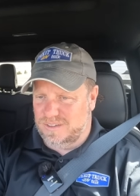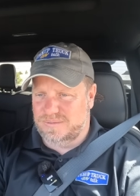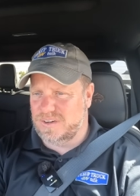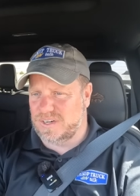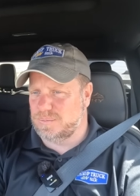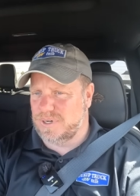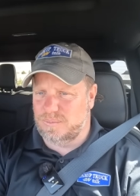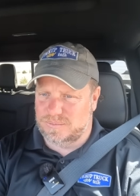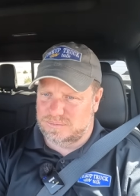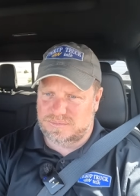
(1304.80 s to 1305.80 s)
never had a
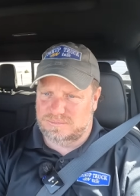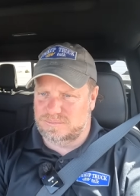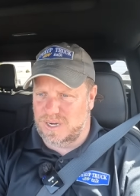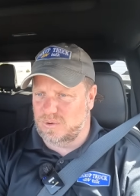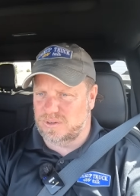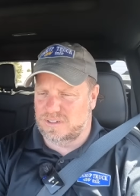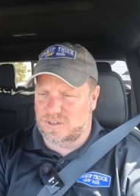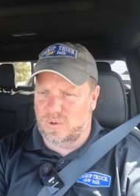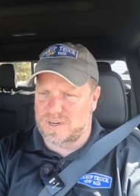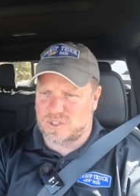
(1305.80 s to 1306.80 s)
problem with power. The
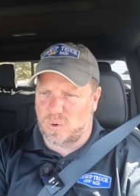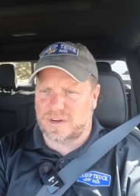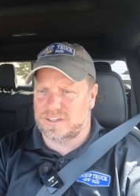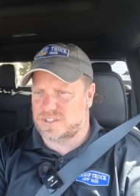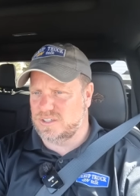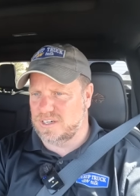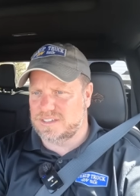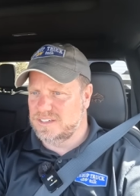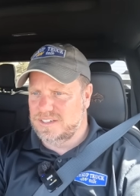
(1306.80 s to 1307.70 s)
low-end torque in this truck,